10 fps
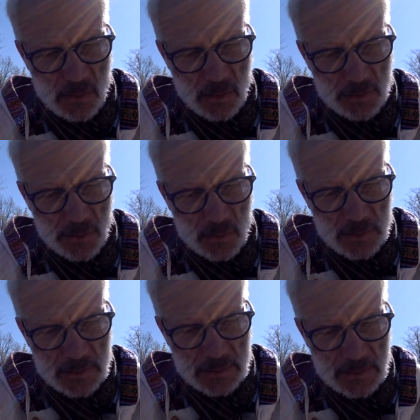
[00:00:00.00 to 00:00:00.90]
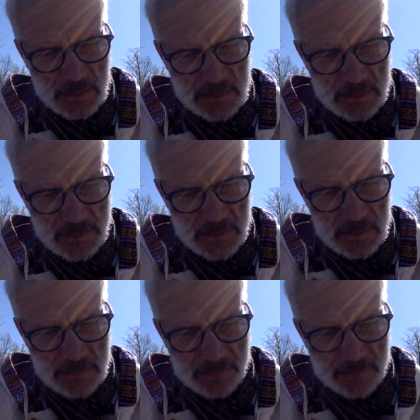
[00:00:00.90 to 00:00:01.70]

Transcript: although it is there in